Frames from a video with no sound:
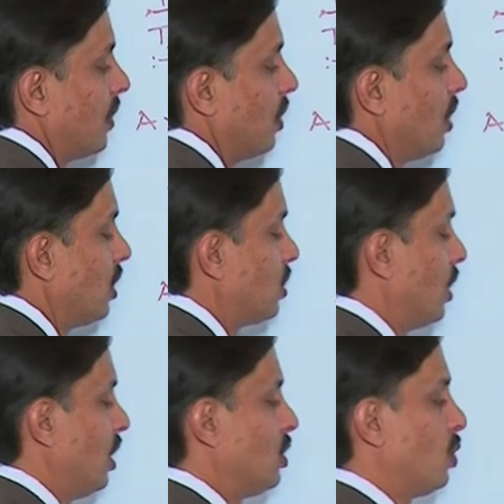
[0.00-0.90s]
this
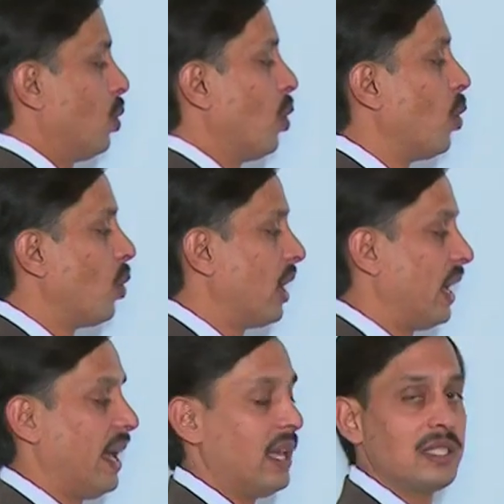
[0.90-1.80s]
is known
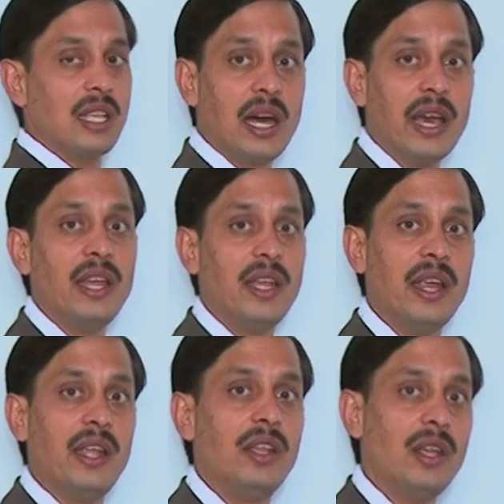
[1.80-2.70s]
as
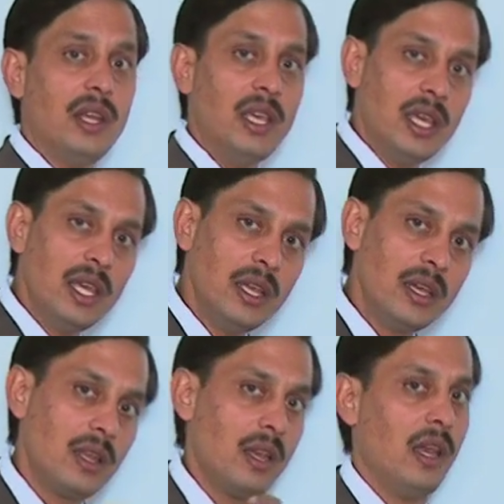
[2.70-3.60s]

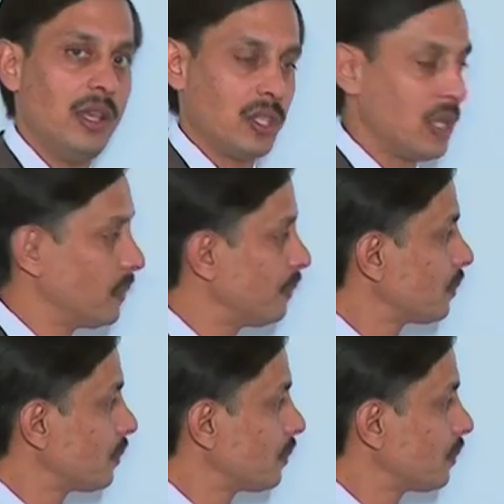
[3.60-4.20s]
identity relation.